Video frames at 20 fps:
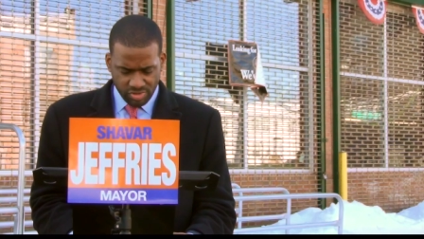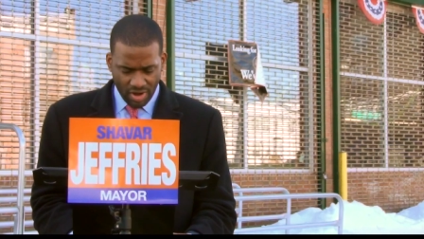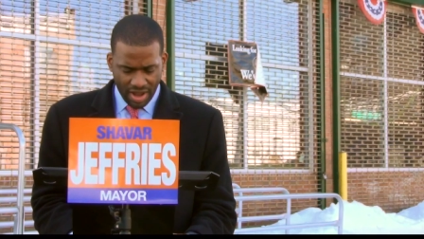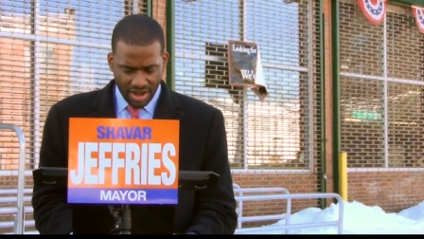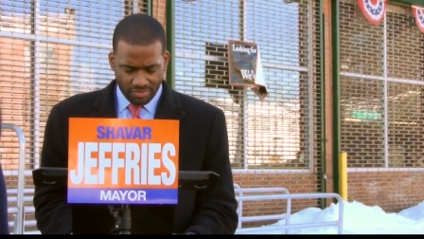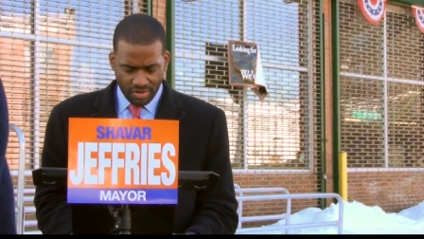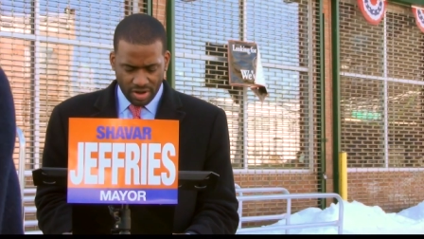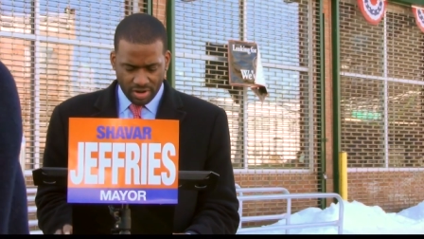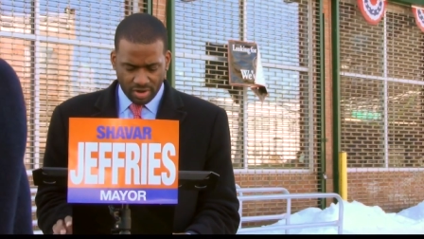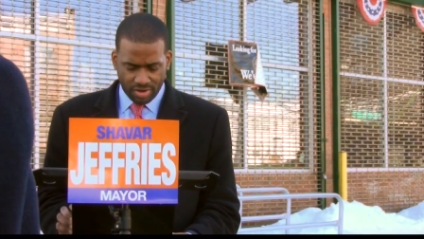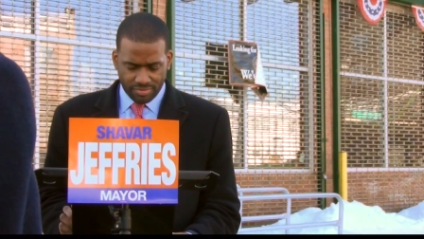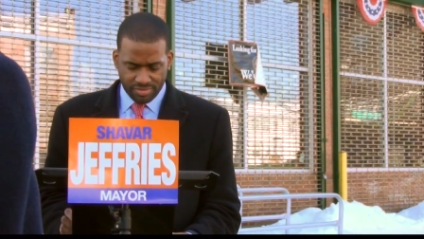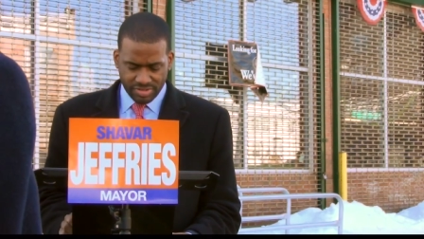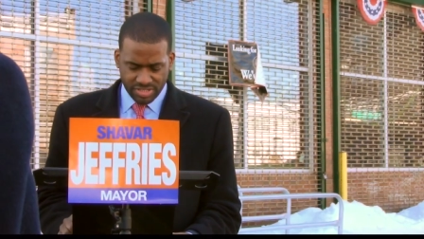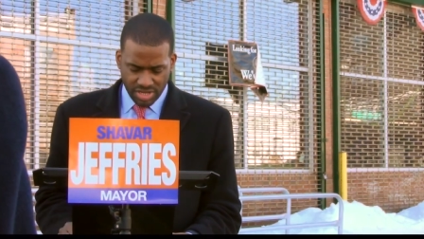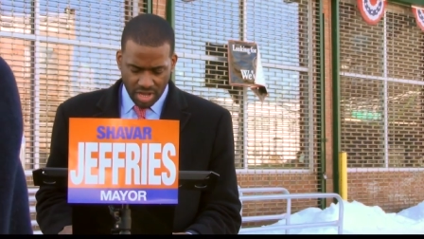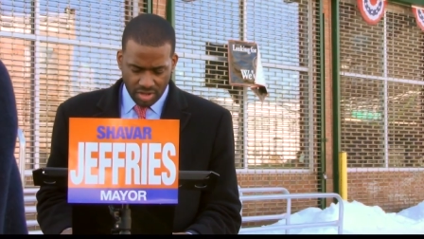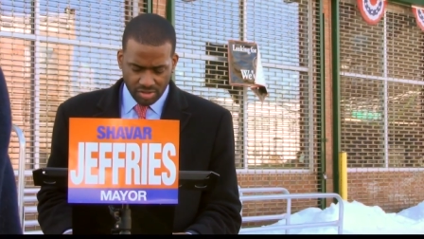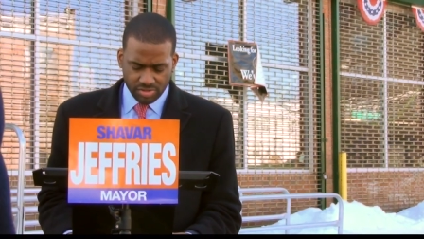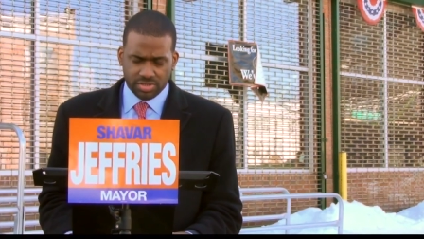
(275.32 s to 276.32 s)
track record of
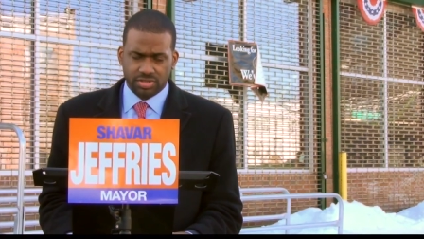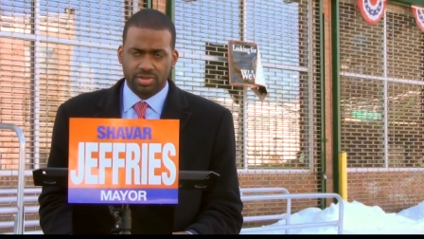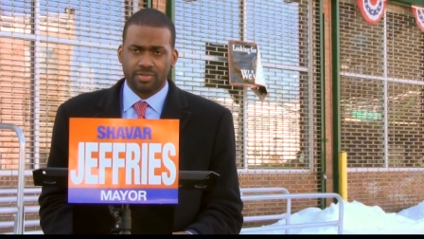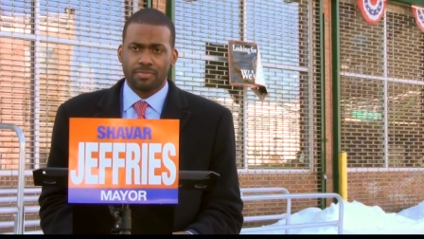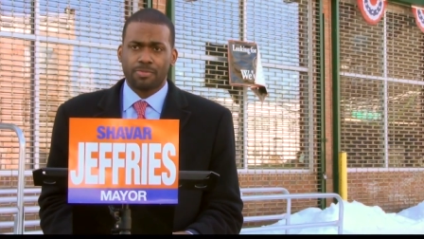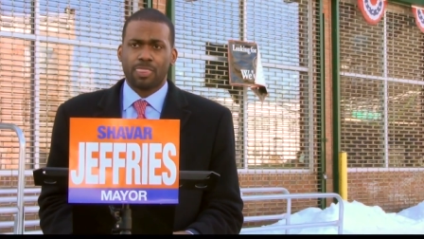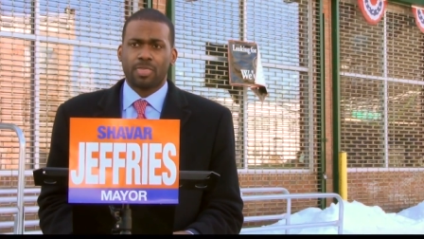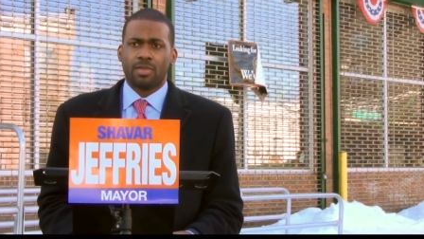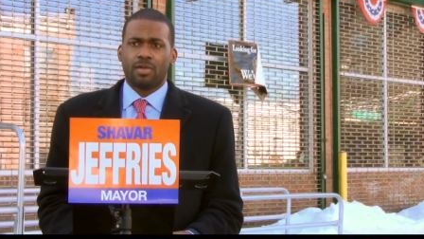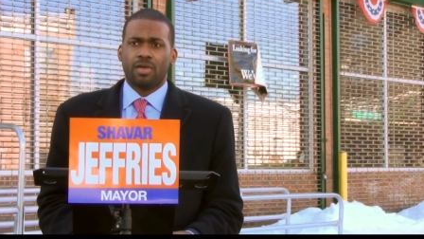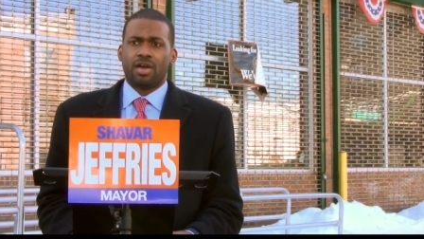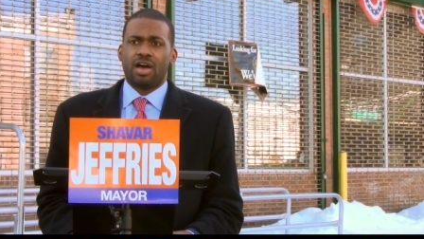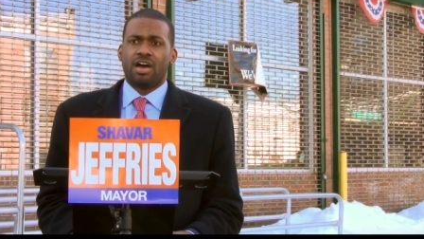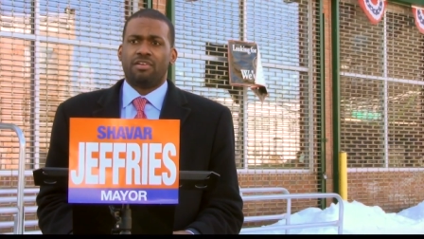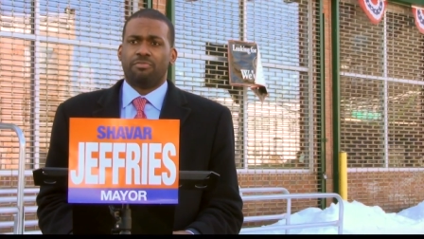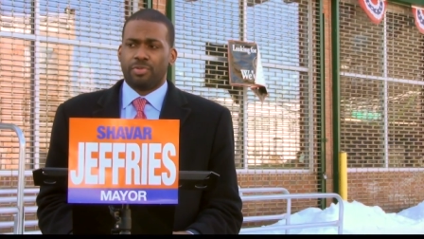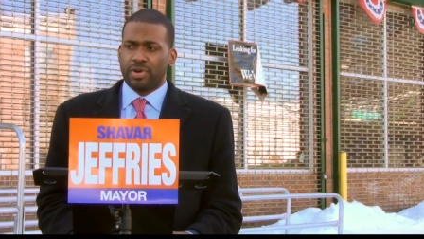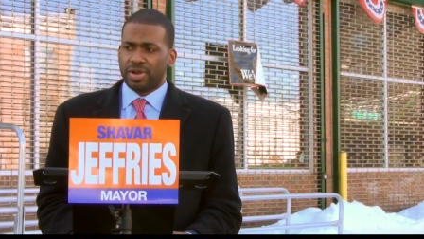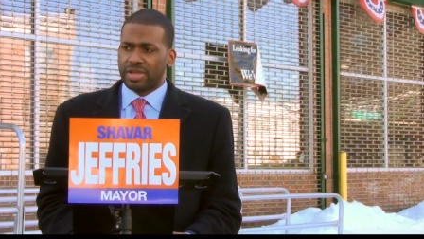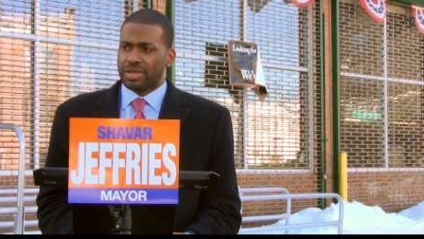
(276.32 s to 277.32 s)
results,
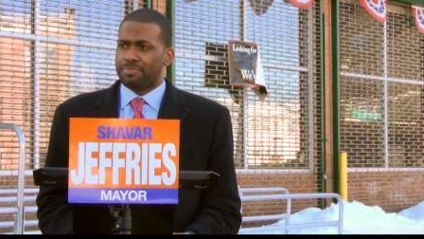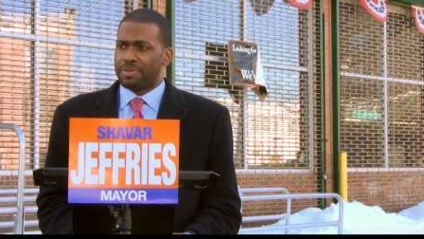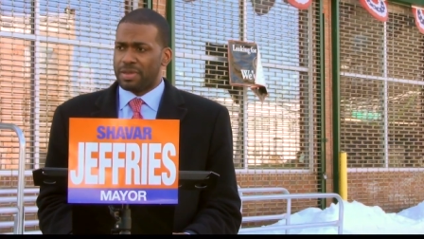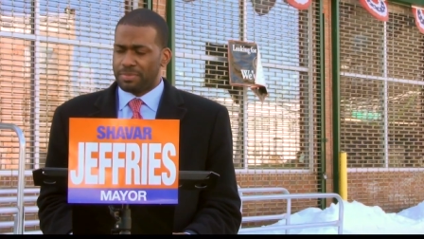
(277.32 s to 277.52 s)
of bringing